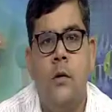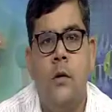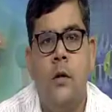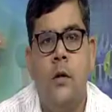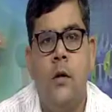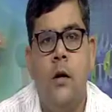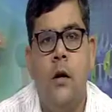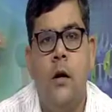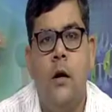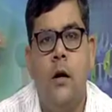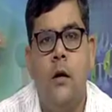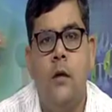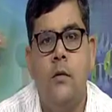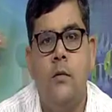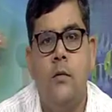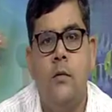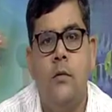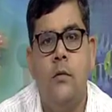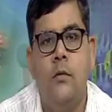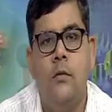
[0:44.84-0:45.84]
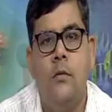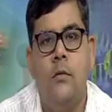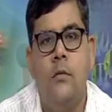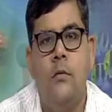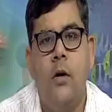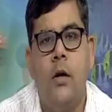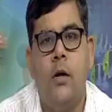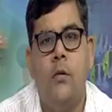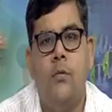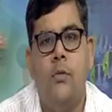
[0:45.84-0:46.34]
Dear learners,
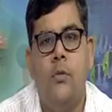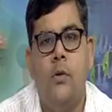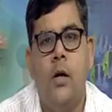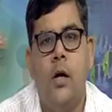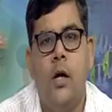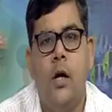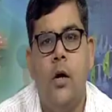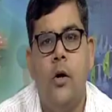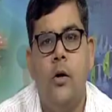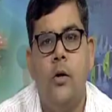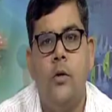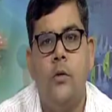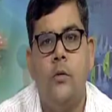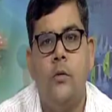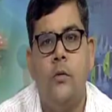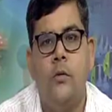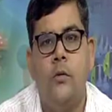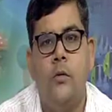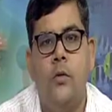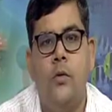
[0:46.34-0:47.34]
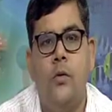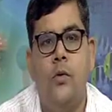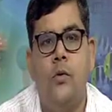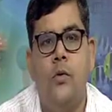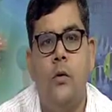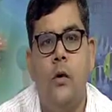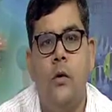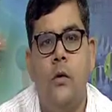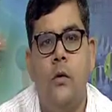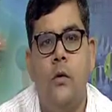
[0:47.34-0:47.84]
welcome to the NIS
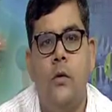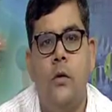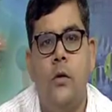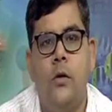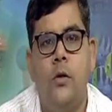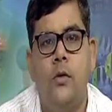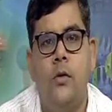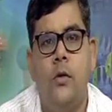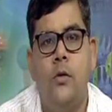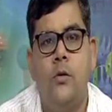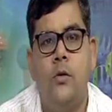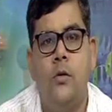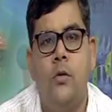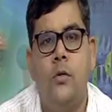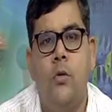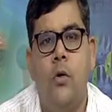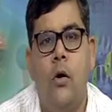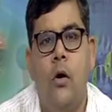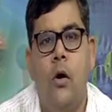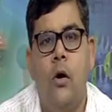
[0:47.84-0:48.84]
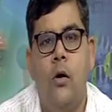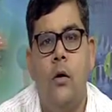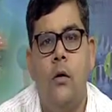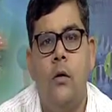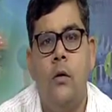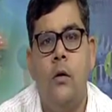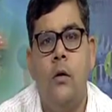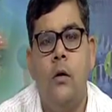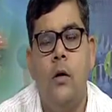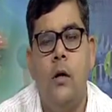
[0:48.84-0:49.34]
course on Introduction to Law
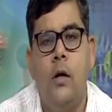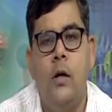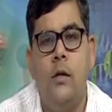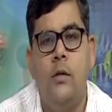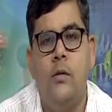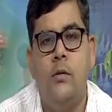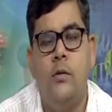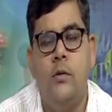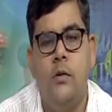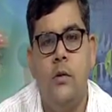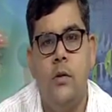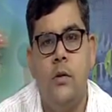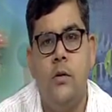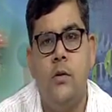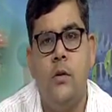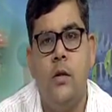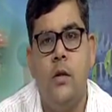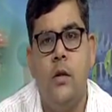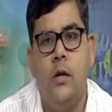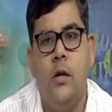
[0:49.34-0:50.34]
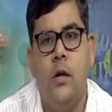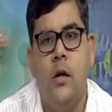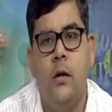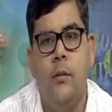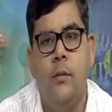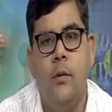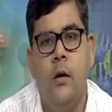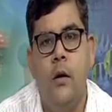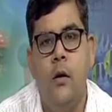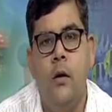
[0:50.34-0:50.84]
at Senior Secondary
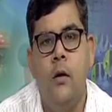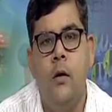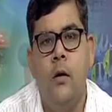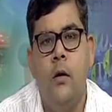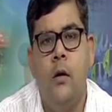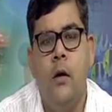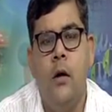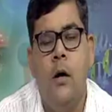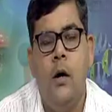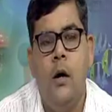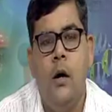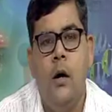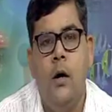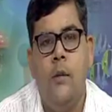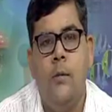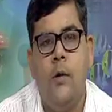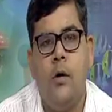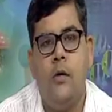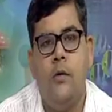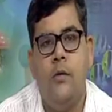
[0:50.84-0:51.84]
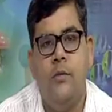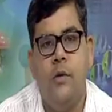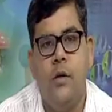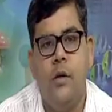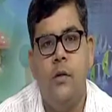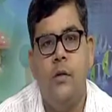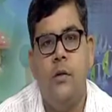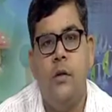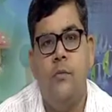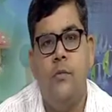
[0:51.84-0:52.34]
level. I am Dr.
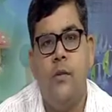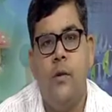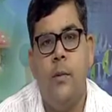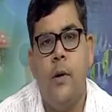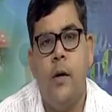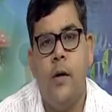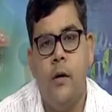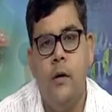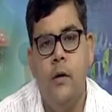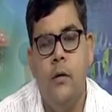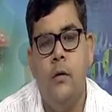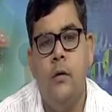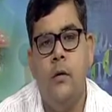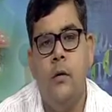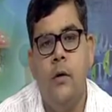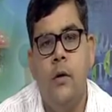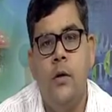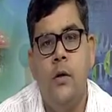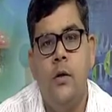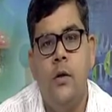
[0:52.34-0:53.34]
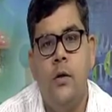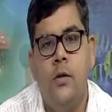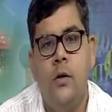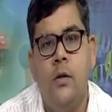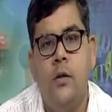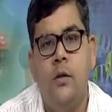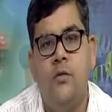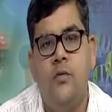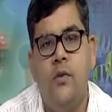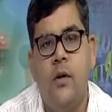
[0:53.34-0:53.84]
Vikesh Ram Tripathi,
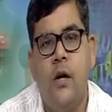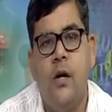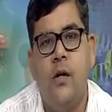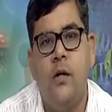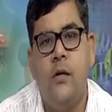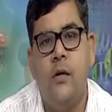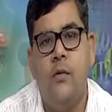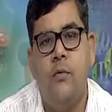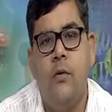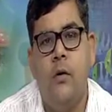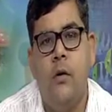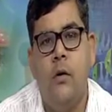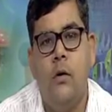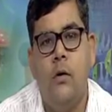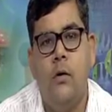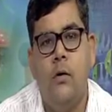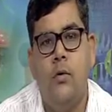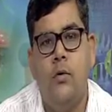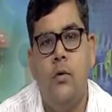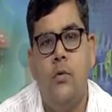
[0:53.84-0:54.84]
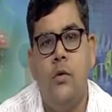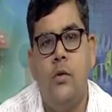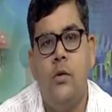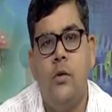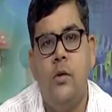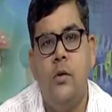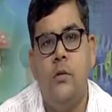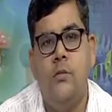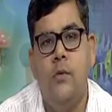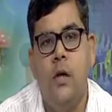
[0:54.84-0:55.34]
teaching in Faculty of Law,
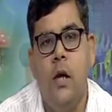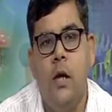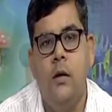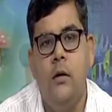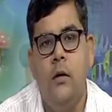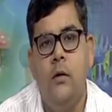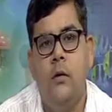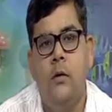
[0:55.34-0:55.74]
University of Delhi.